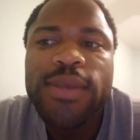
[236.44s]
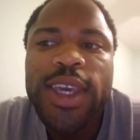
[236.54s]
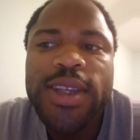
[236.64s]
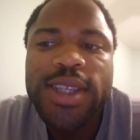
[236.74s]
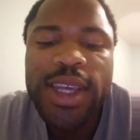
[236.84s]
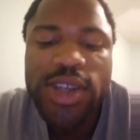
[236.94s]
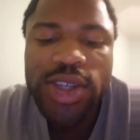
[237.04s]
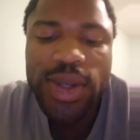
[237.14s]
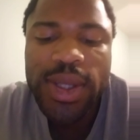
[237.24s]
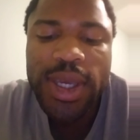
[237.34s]

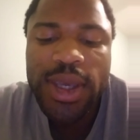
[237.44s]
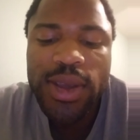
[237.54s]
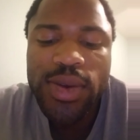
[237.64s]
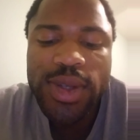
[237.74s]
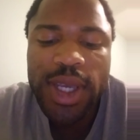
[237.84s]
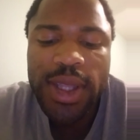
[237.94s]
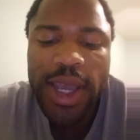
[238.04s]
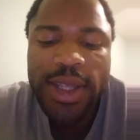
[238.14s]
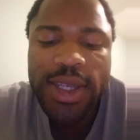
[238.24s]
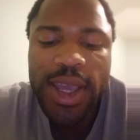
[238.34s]
essentially using
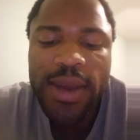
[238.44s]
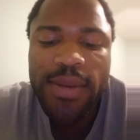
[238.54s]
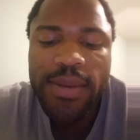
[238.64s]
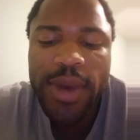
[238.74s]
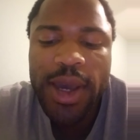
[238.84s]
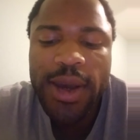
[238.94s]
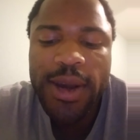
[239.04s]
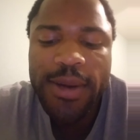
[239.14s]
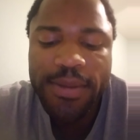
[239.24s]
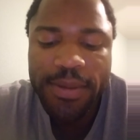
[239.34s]
that same
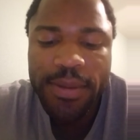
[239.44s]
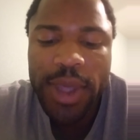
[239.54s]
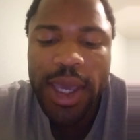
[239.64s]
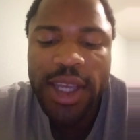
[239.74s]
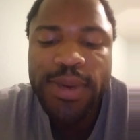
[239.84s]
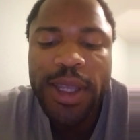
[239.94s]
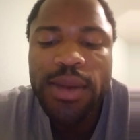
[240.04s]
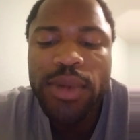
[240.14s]
expected